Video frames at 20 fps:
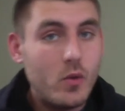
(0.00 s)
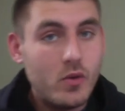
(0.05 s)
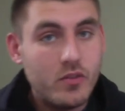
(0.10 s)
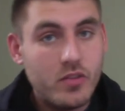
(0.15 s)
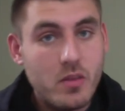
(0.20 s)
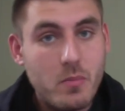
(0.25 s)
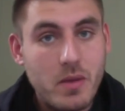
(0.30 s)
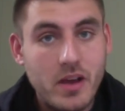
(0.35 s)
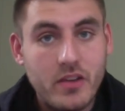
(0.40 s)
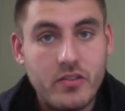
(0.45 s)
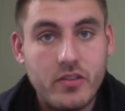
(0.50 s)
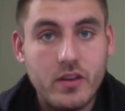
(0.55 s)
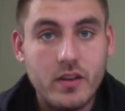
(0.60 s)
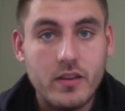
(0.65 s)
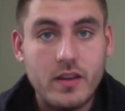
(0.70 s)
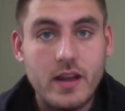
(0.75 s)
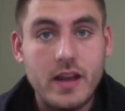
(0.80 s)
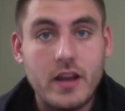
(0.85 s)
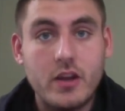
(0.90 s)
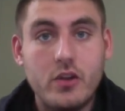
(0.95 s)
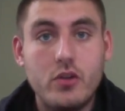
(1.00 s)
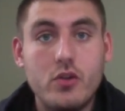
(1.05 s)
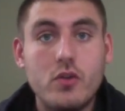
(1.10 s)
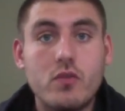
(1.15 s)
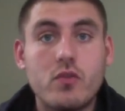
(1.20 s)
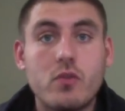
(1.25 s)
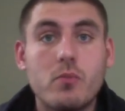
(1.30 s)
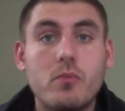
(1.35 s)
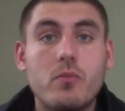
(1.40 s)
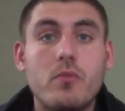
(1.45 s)
was the best thing that I could do
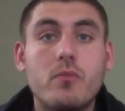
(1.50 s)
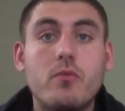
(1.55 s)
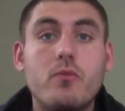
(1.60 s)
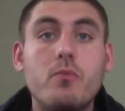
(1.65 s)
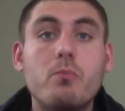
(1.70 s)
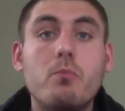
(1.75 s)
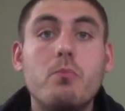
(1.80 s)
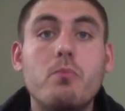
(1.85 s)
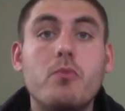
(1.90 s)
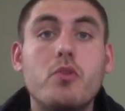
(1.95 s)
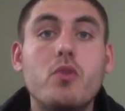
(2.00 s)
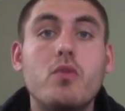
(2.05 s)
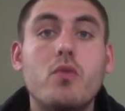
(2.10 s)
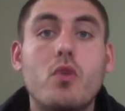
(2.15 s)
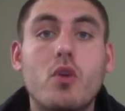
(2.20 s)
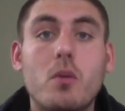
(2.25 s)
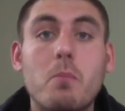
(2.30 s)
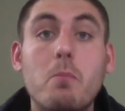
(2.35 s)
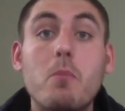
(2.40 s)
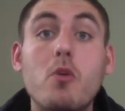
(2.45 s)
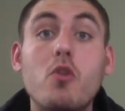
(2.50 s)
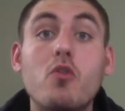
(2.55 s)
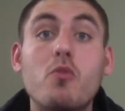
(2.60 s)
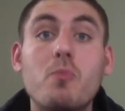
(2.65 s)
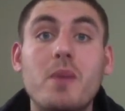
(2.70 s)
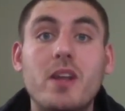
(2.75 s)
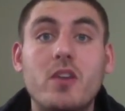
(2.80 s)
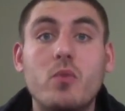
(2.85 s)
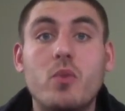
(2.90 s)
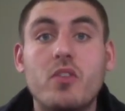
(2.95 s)
for it.
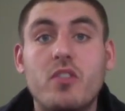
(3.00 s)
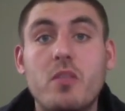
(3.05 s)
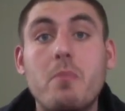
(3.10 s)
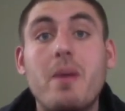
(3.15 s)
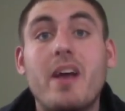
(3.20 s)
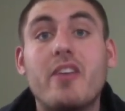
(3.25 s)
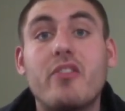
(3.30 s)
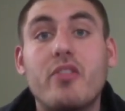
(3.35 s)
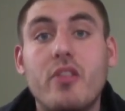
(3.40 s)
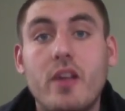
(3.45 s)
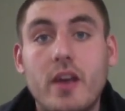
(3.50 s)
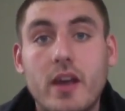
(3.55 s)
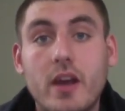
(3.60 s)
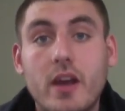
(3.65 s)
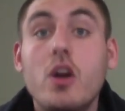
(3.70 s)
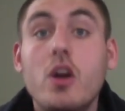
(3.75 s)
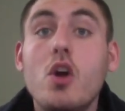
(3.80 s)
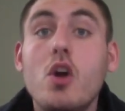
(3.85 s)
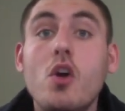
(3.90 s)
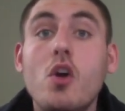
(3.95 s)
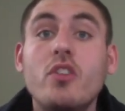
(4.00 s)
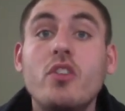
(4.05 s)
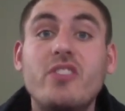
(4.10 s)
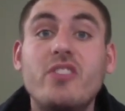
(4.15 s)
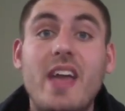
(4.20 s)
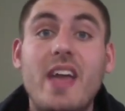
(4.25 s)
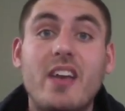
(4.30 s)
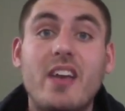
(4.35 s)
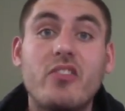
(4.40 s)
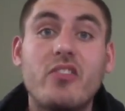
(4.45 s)
Movement was the best thing.
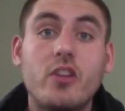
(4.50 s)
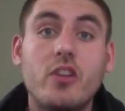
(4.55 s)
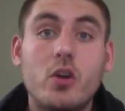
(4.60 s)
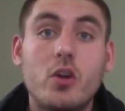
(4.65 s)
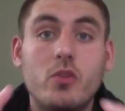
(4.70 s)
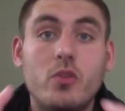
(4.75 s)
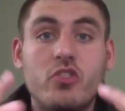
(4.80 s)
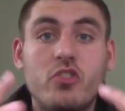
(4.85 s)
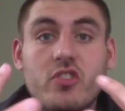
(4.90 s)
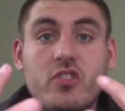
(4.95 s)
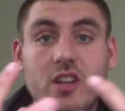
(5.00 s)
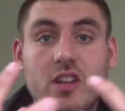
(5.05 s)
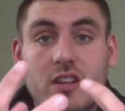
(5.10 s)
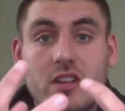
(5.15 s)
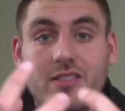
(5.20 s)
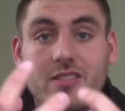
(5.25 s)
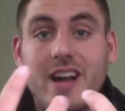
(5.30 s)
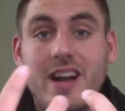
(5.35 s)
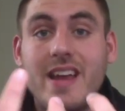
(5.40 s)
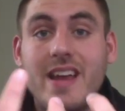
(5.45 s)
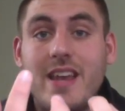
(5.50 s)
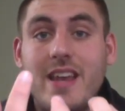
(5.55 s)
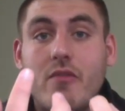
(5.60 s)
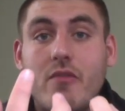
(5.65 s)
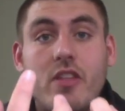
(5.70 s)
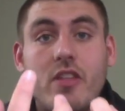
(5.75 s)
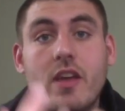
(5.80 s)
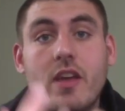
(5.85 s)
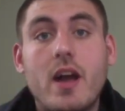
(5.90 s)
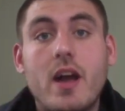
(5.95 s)
Staying still was just going to tighten
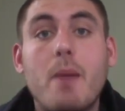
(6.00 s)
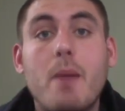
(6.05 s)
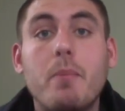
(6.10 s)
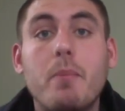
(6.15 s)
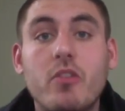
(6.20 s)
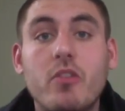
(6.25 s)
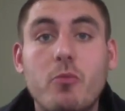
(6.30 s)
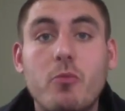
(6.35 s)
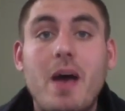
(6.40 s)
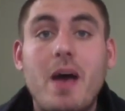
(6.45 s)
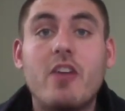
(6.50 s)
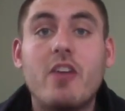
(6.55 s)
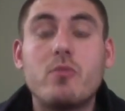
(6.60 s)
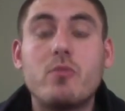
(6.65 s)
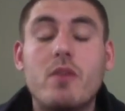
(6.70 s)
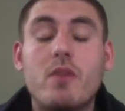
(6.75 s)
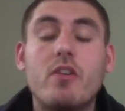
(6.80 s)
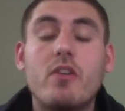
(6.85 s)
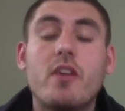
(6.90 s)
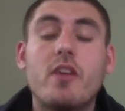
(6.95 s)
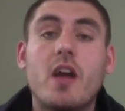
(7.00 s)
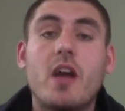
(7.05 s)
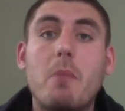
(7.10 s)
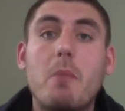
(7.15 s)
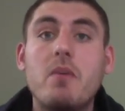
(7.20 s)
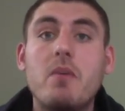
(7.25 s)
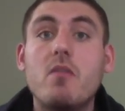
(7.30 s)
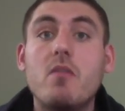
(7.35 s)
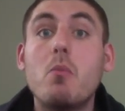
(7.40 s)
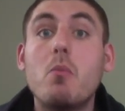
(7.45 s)
everything up and spasm everything
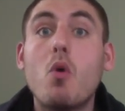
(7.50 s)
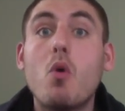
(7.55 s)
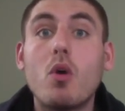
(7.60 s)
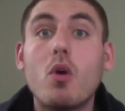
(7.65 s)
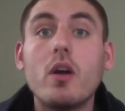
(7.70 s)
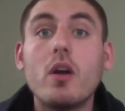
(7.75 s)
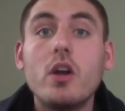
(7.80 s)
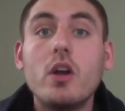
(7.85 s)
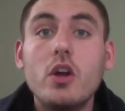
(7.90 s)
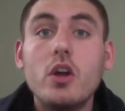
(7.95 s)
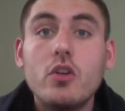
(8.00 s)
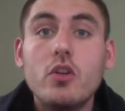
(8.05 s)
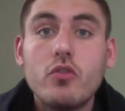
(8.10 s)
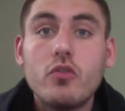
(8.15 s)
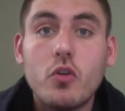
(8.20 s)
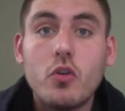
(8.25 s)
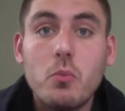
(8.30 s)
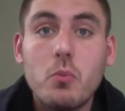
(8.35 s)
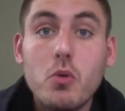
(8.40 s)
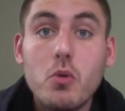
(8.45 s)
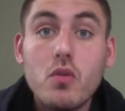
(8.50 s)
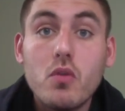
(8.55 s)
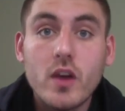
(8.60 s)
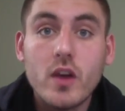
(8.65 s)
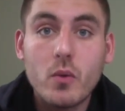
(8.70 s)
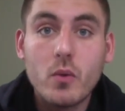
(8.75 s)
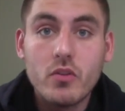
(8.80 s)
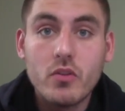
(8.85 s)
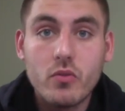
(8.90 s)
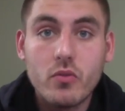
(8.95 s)
up even more. So
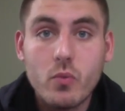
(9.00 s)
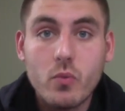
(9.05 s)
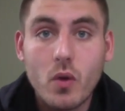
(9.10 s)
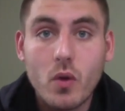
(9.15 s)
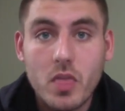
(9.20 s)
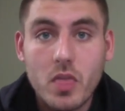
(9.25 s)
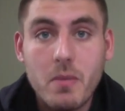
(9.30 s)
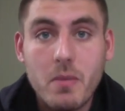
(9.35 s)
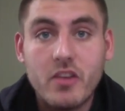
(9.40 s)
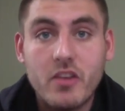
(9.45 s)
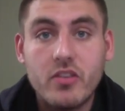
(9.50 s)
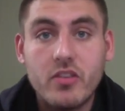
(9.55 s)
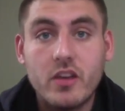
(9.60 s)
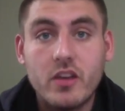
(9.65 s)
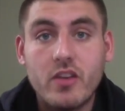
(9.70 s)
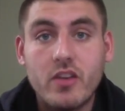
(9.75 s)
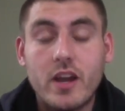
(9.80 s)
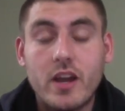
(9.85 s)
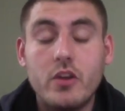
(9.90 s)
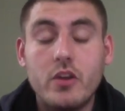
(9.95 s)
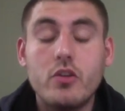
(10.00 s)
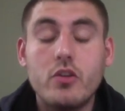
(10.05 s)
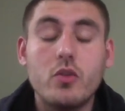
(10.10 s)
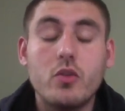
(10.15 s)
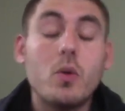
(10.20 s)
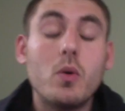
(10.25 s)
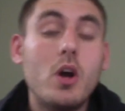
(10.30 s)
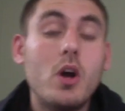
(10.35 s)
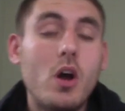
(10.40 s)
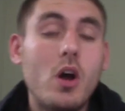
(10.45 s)
moving was one of the best things I could
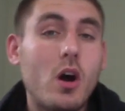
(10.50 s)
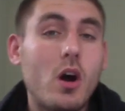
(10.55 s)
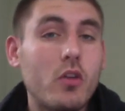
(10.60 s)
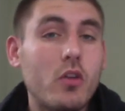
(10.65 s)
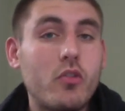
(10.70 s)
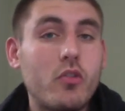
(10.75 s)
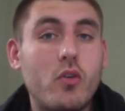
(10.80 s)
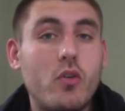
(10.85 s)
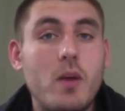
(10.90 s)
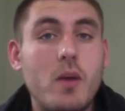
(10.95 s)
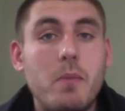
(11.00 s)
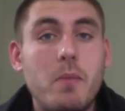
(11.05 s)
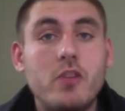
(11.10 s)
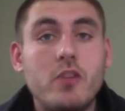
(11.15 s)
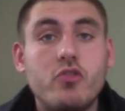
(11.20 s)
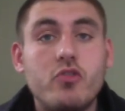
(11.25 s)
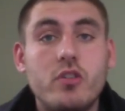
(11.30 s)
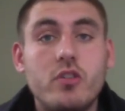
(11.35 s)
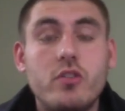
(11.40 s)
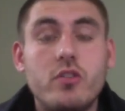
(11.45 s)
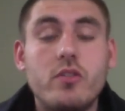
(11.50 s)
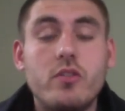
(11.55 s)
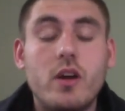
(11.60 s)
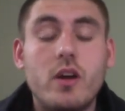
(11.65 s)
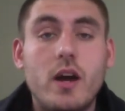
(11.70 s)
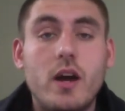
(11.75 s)
do. Also, I mentioned